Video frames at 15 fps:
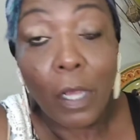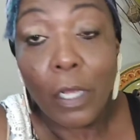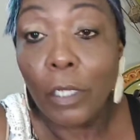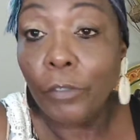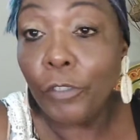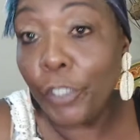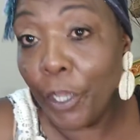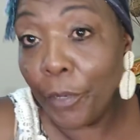
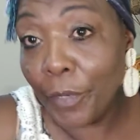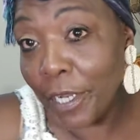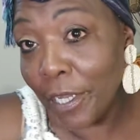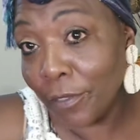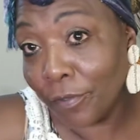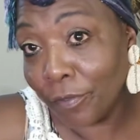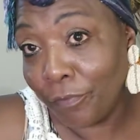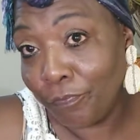You know what
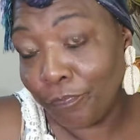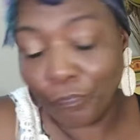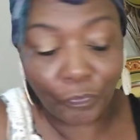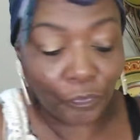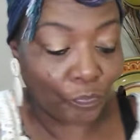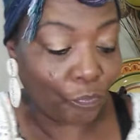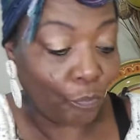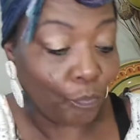else?
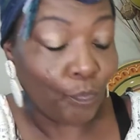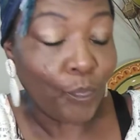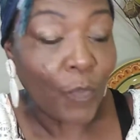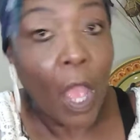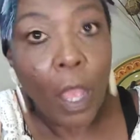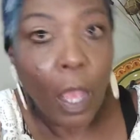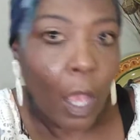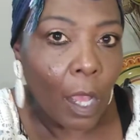
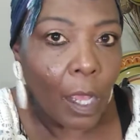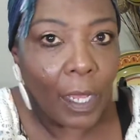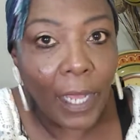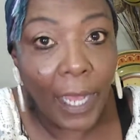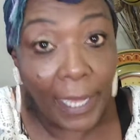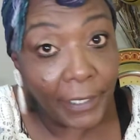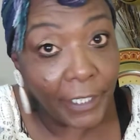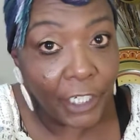
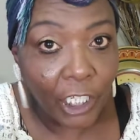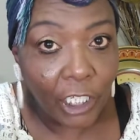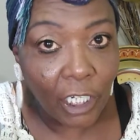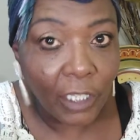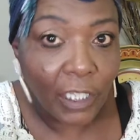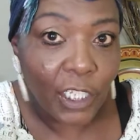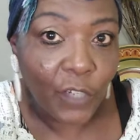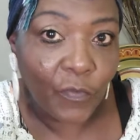I didn't
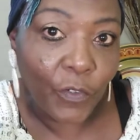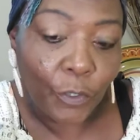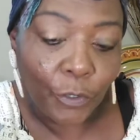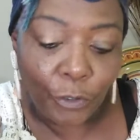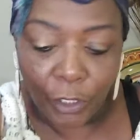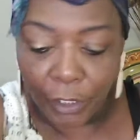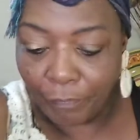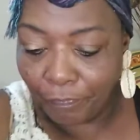cook this food.